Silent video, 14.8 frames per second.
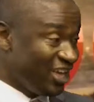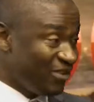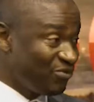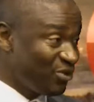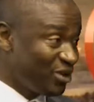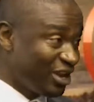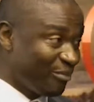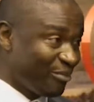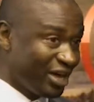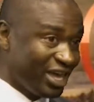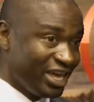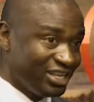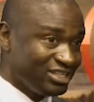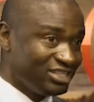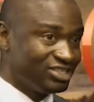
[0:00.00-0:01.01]
if your number
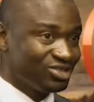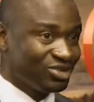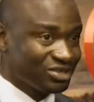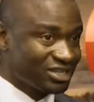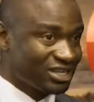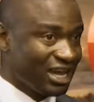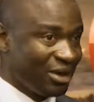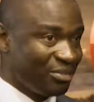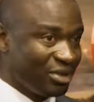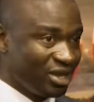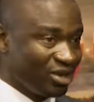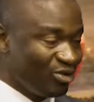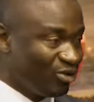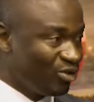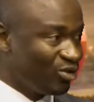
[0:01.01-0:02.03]
8 is not
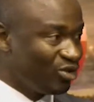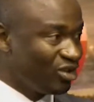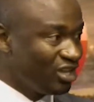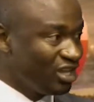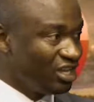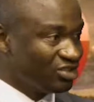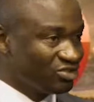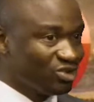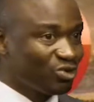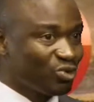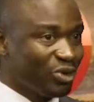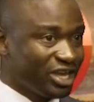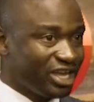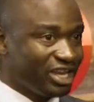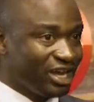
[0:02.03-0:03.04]
coming or is not
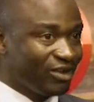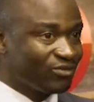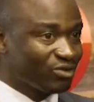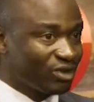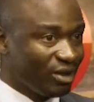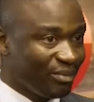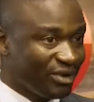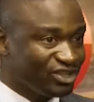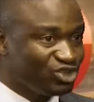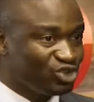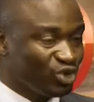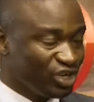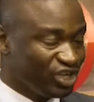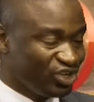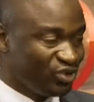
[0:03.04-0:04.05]
quick enough to come and
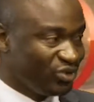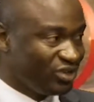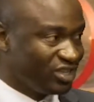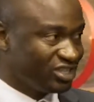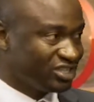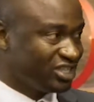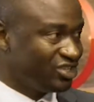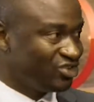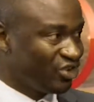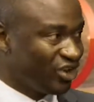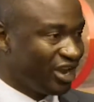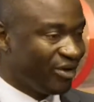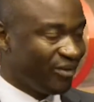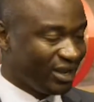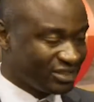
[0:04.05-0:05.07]
join you in the central
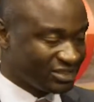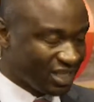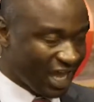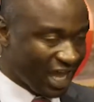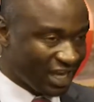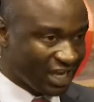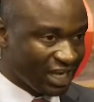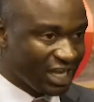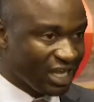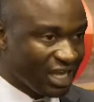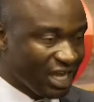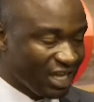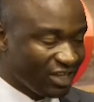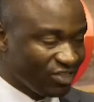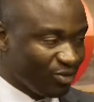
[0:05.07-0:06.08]
areas and
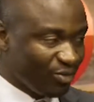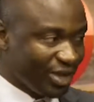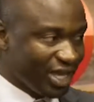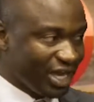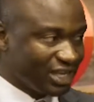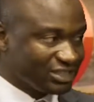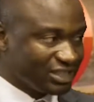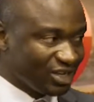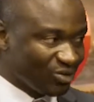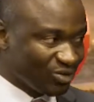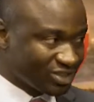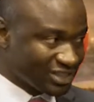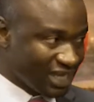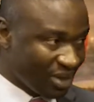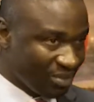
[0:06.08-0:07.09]
the wingers are
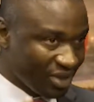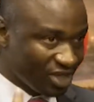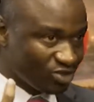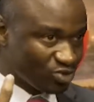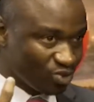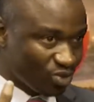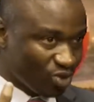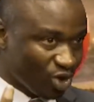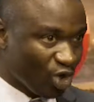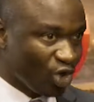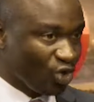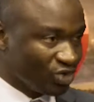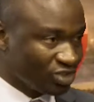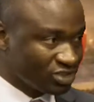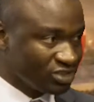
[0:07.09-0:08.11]
not coming to
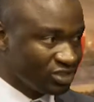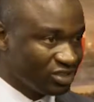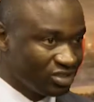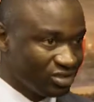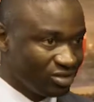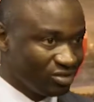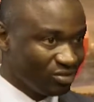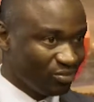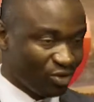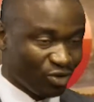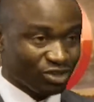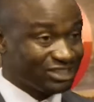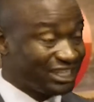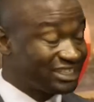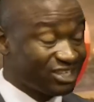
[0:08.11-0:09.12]
close,
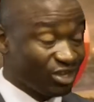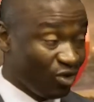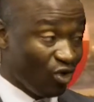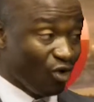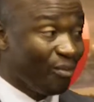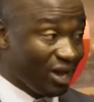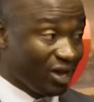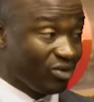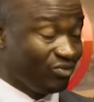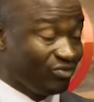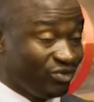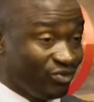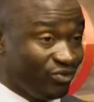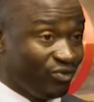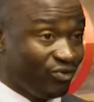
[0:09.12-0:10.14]
because that's the hallmark of
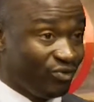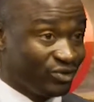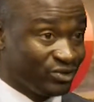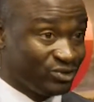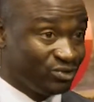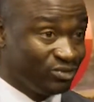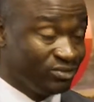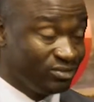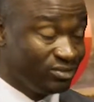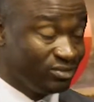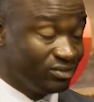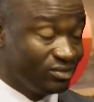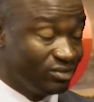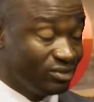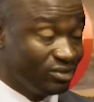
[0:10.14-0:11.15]
the 4-4-2,
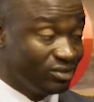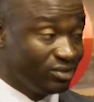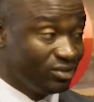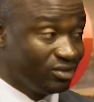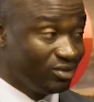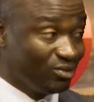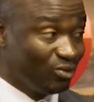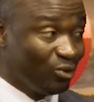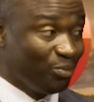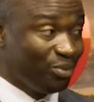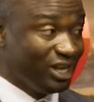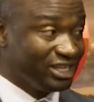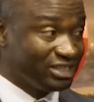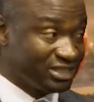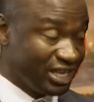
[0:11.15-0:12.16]
who
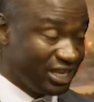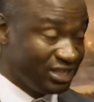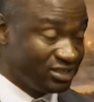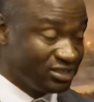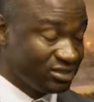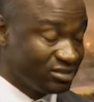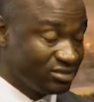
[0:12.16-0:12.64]
plays 8?